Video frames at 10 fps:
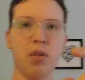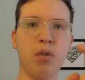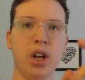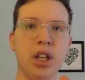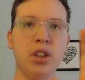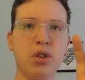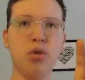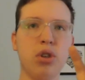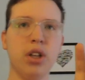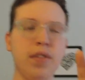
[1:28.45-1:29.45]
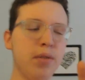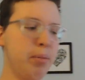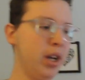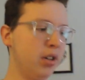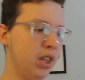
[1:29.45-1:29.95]
What I do love
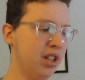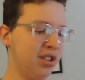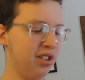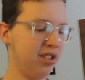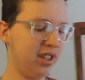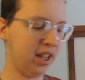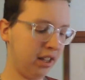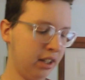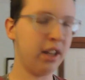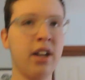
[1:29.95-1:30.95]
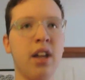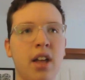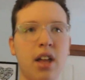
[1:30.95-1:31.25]
about this is that like